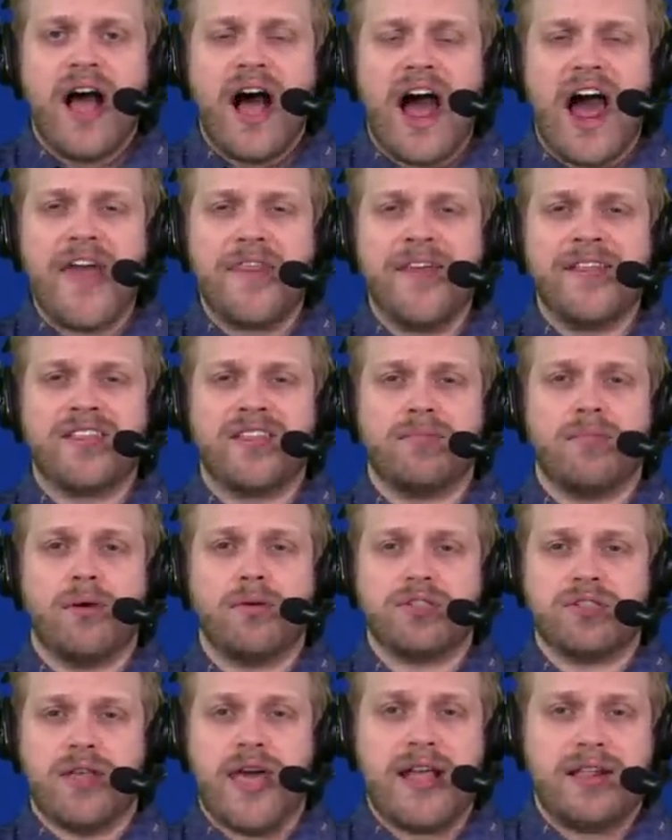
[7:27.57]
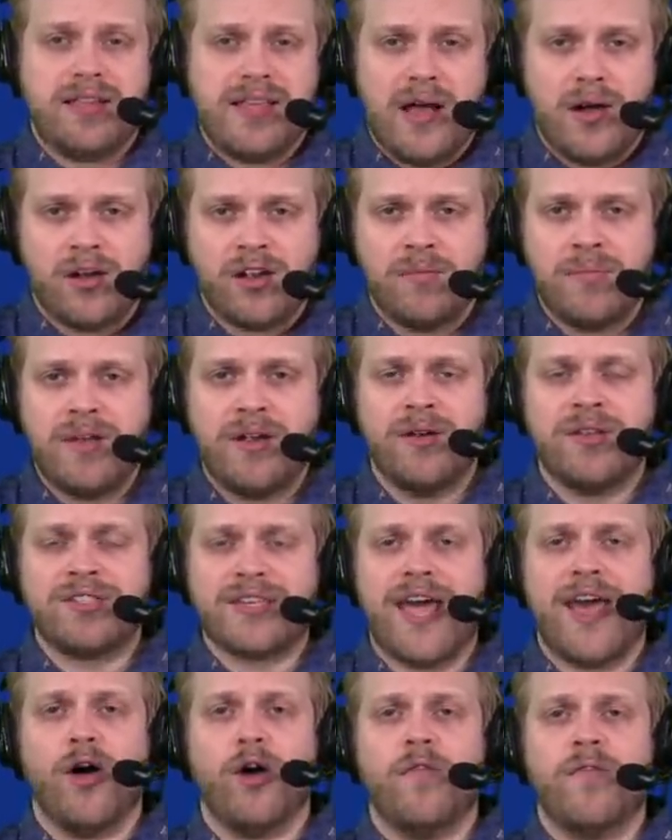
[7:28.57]
I think the most likely outcome here is
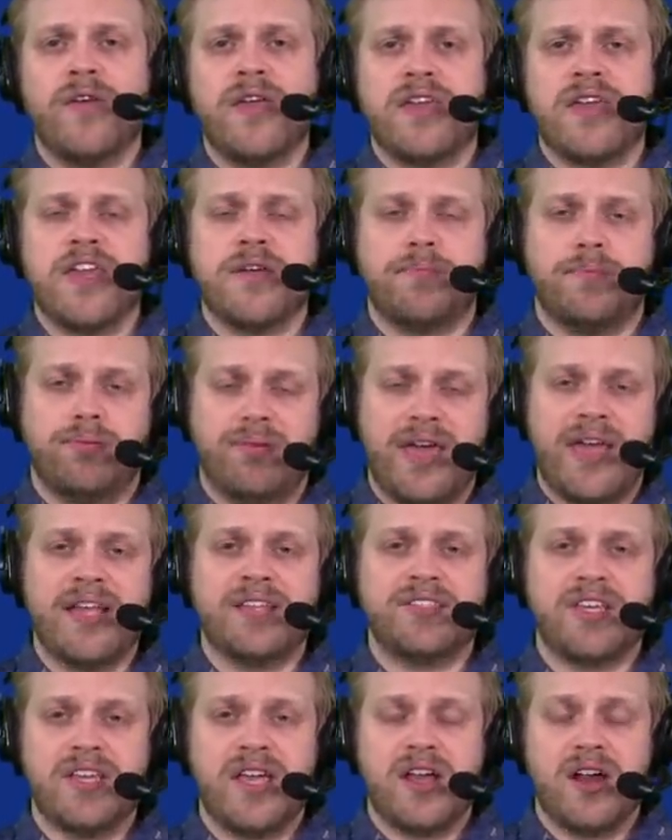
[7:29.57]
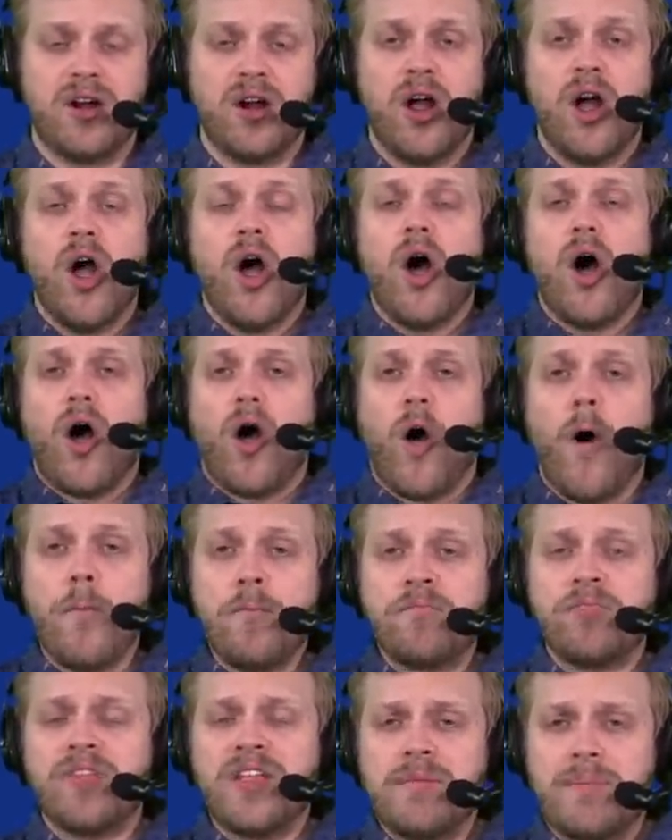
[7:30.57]
LVE plays the year,
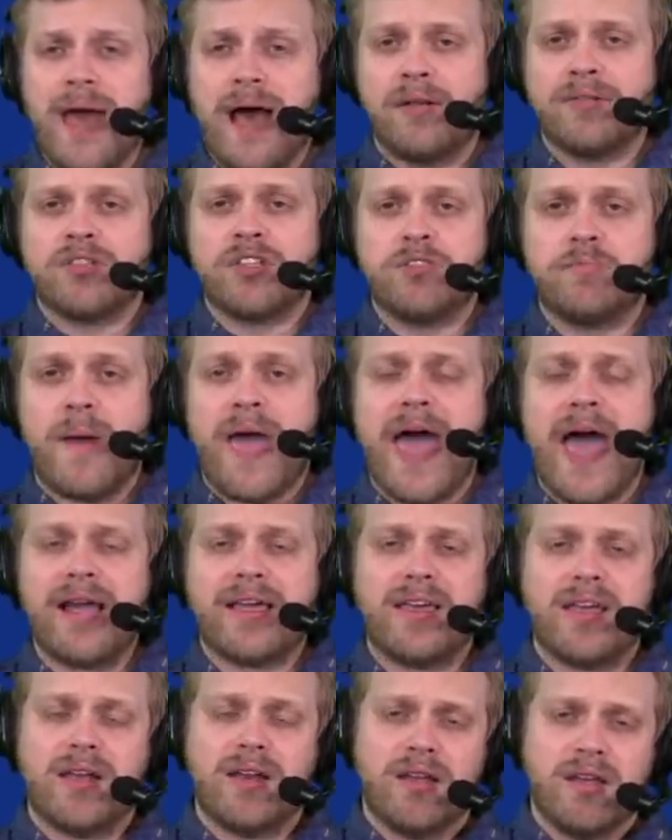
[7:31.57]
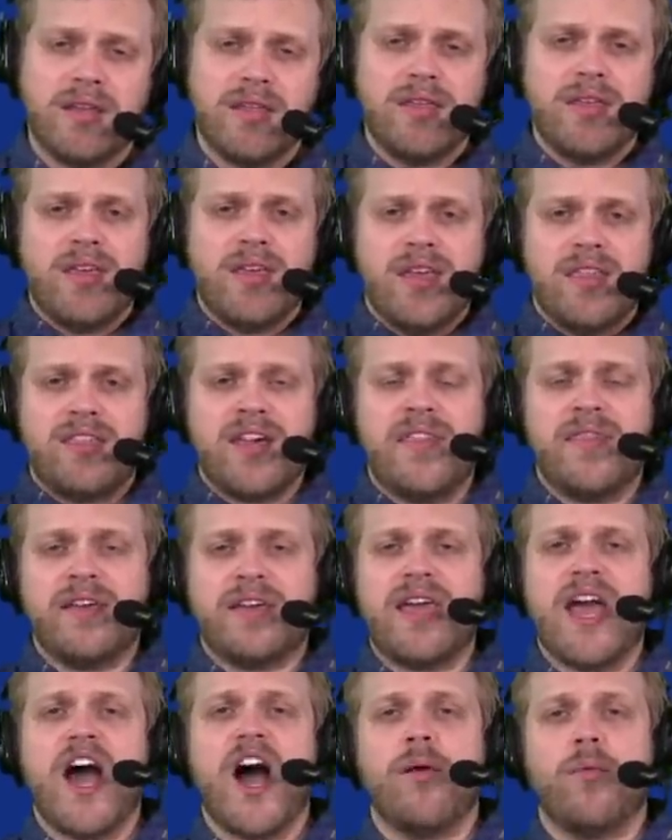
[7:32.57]
hopefully bounces back, and then the
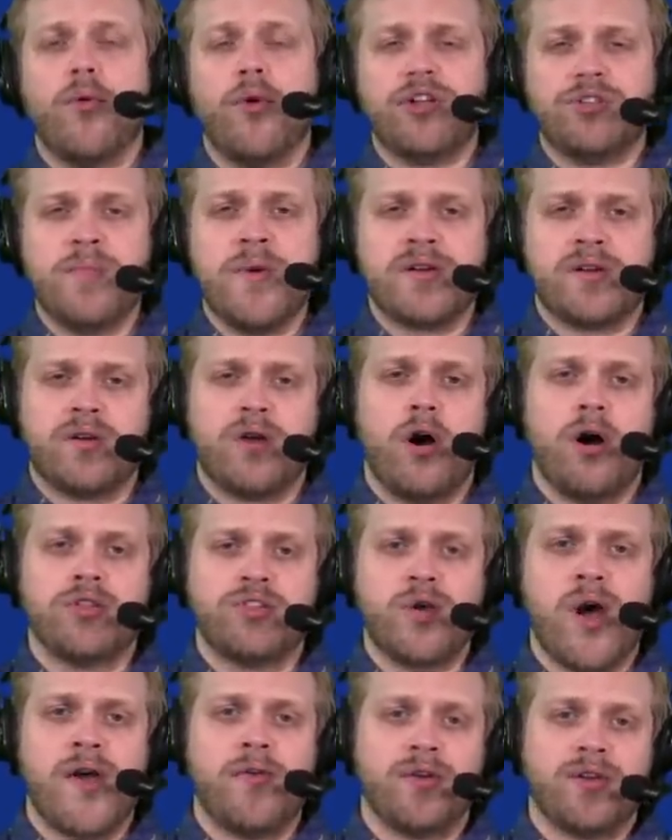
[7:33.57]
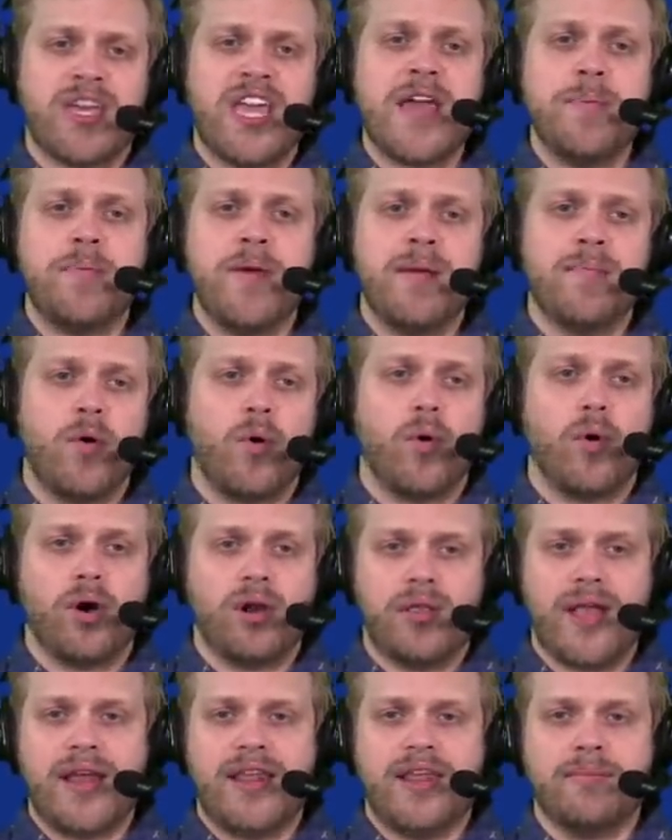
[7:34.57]
Cowboys make a call to either keep him
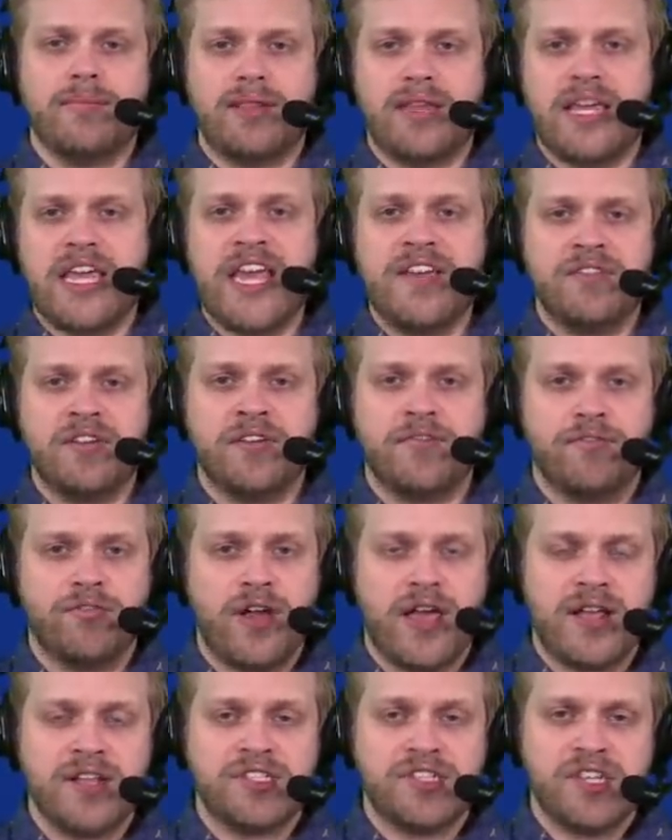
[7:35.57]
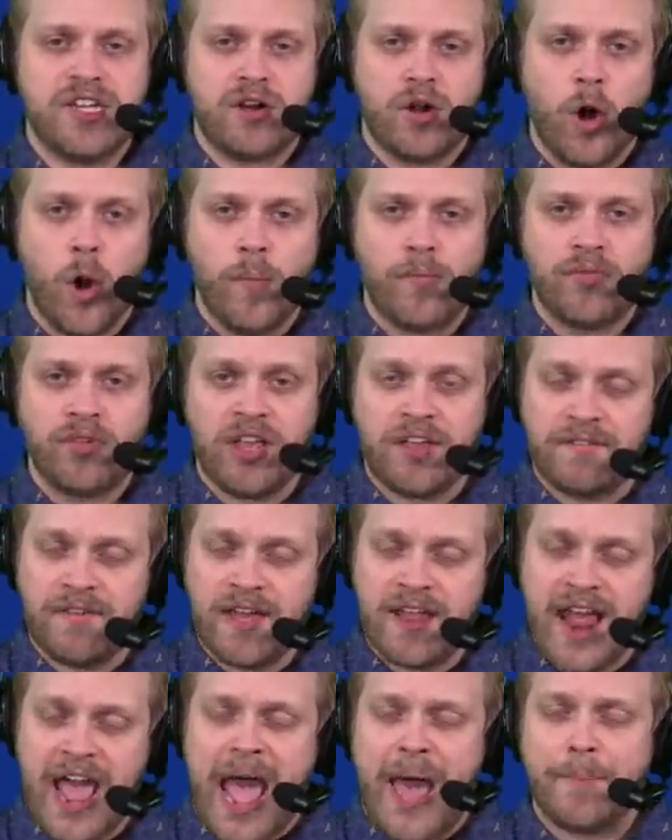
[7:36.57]
or let him leave in free agency, and hopefully, if
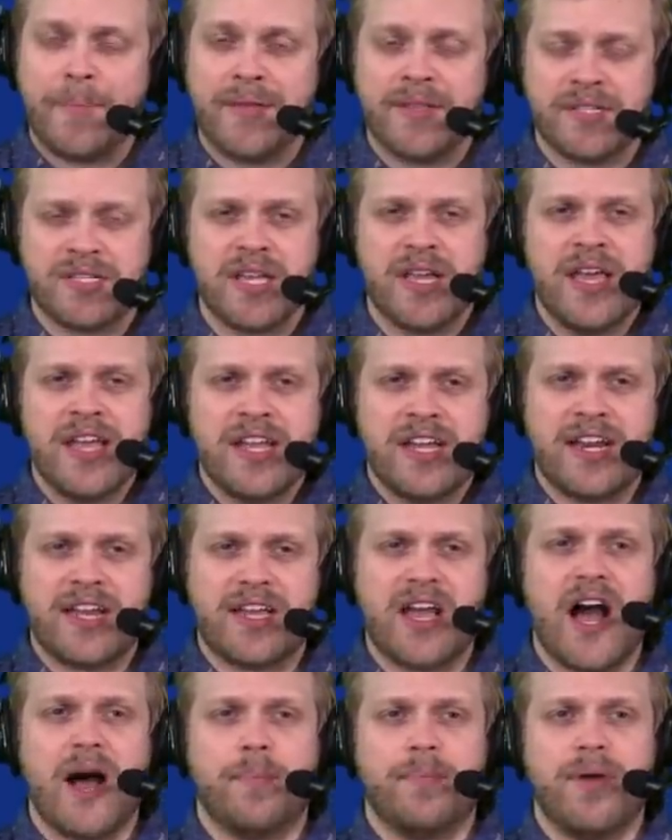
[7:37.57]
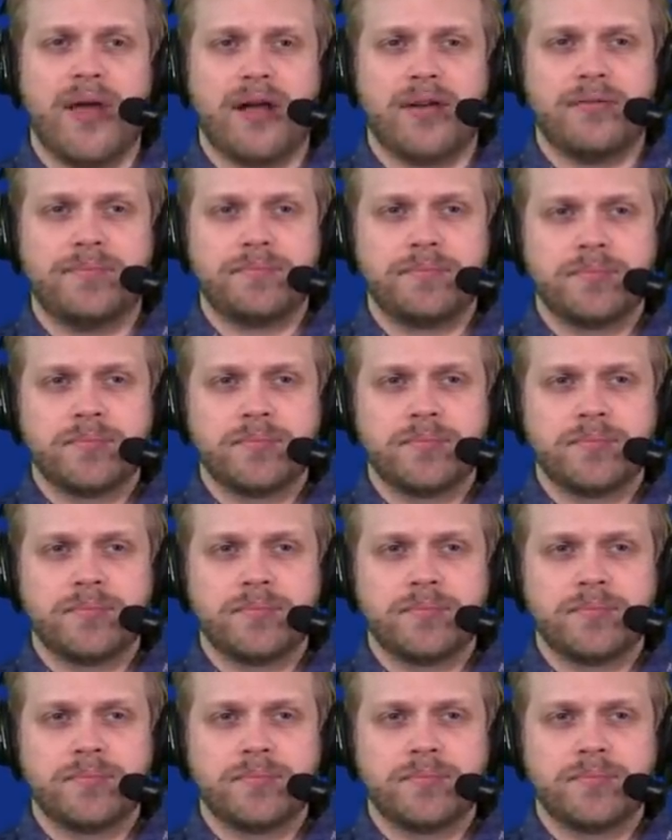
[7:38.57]
that happens, get a comp pick.